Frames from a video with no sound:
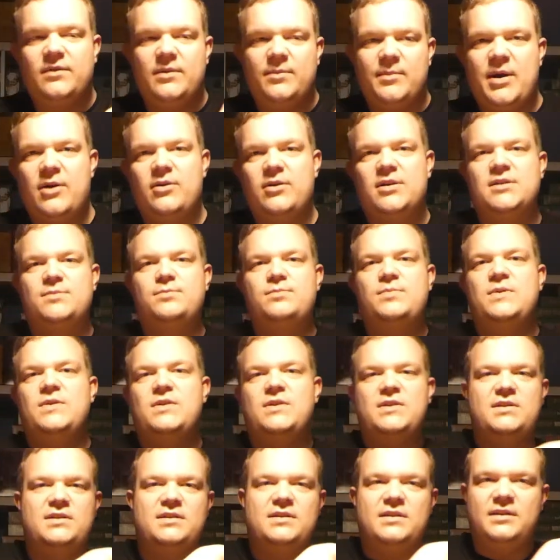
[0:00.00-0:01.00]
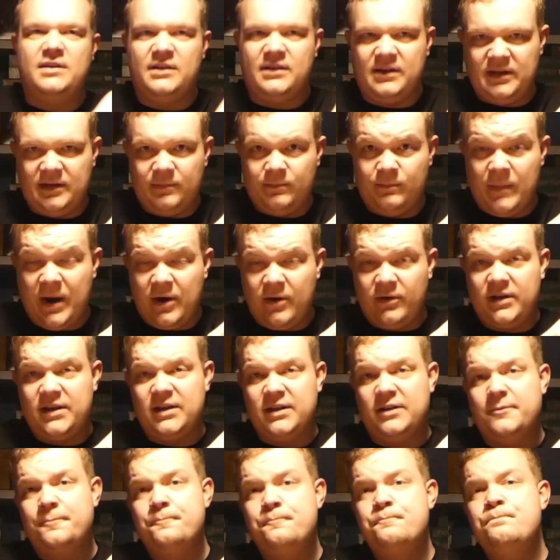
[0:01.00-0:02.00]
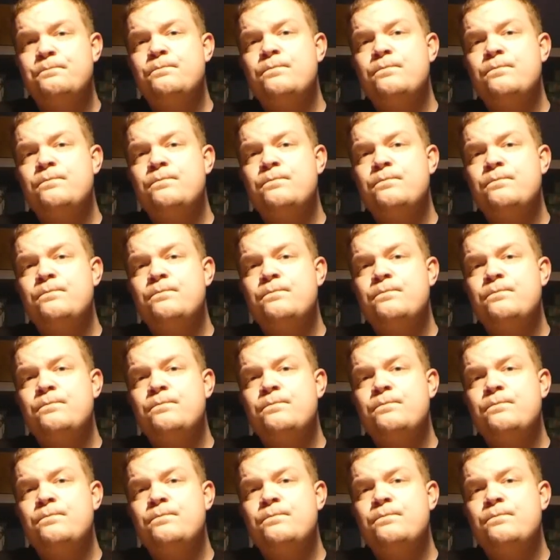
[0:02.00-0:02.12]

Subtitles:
The American